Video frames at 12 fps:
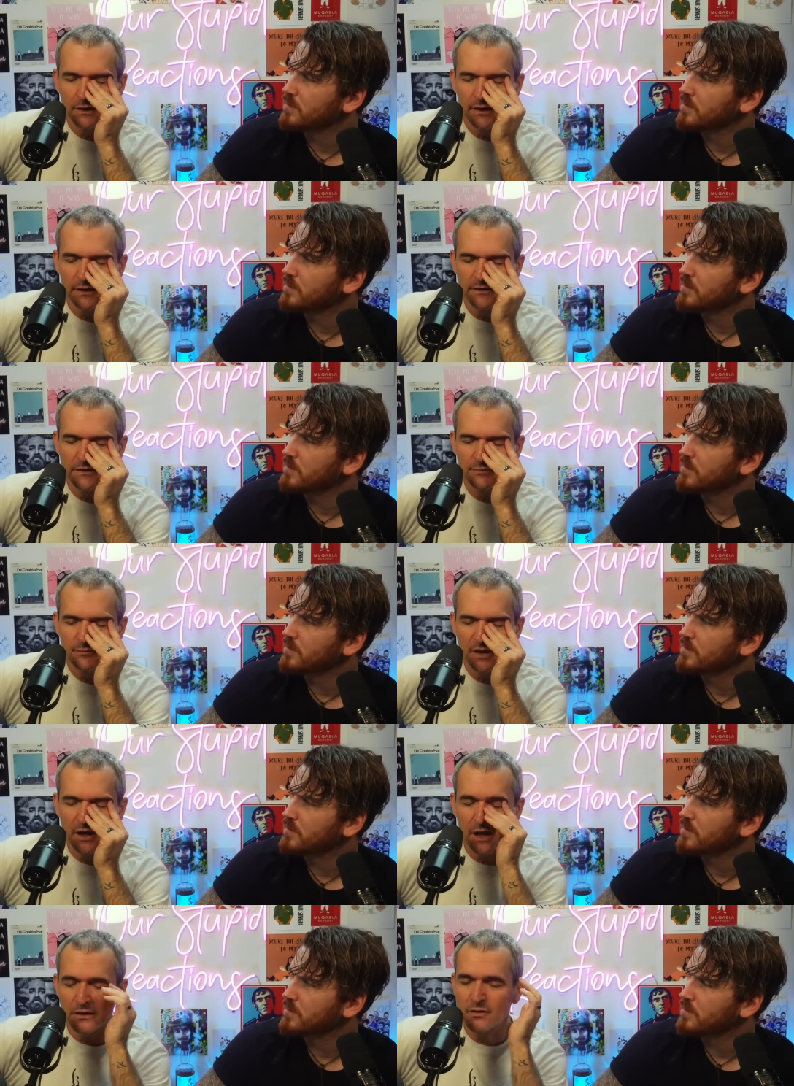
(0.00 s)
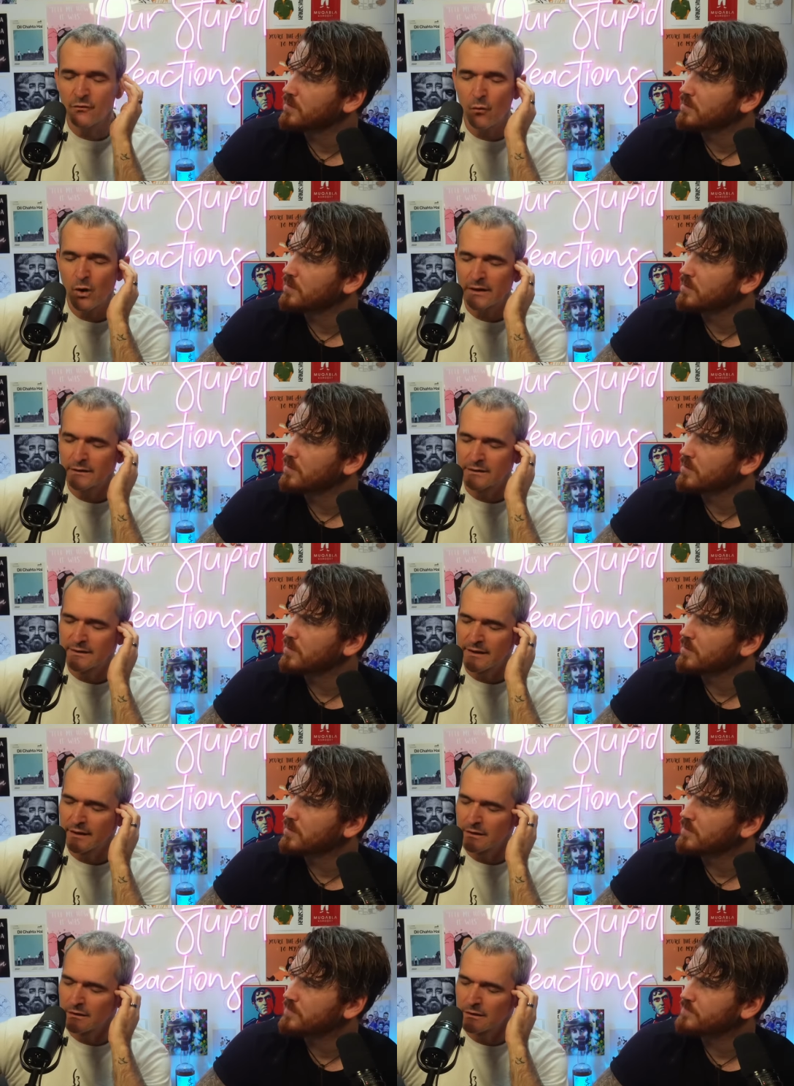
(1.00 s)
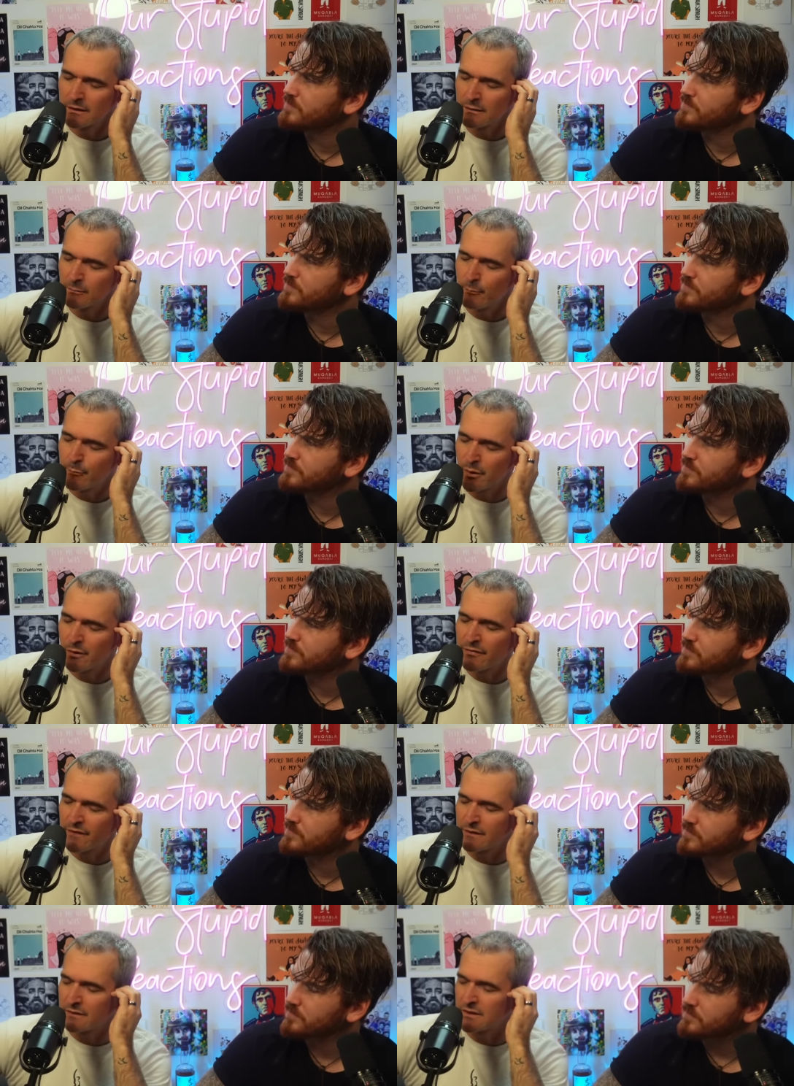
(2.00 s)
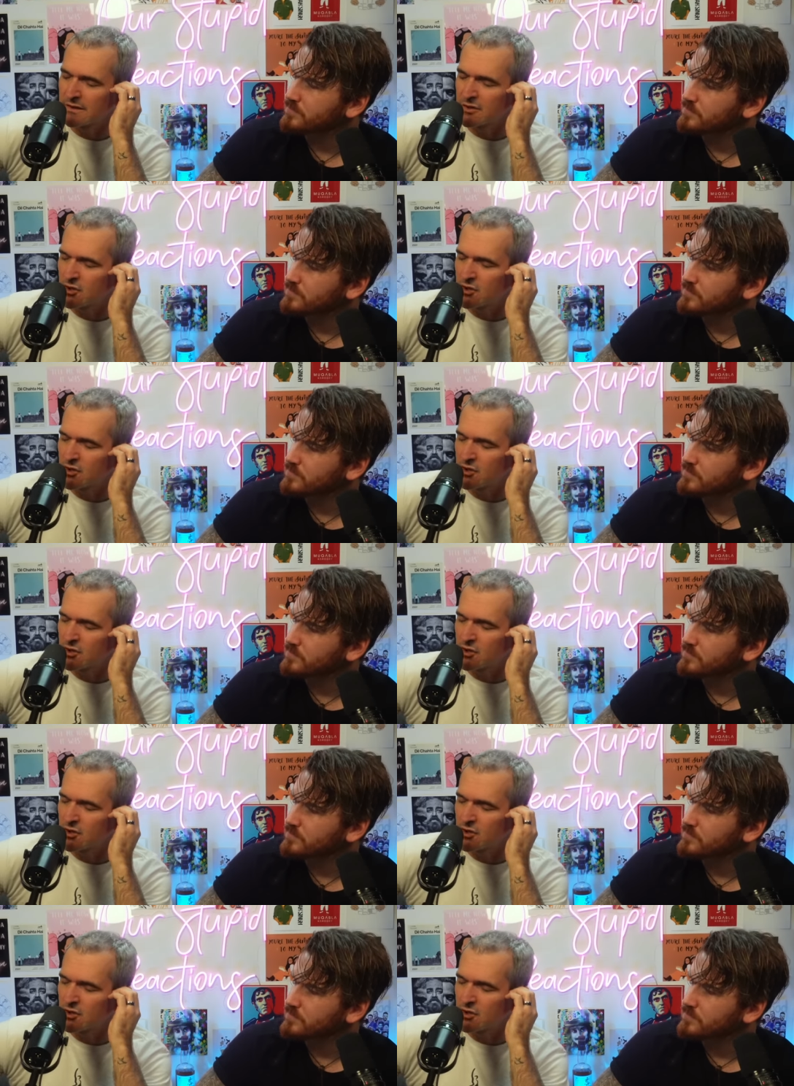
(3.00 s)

Speaker 1: it's because of what it did, and it birthed this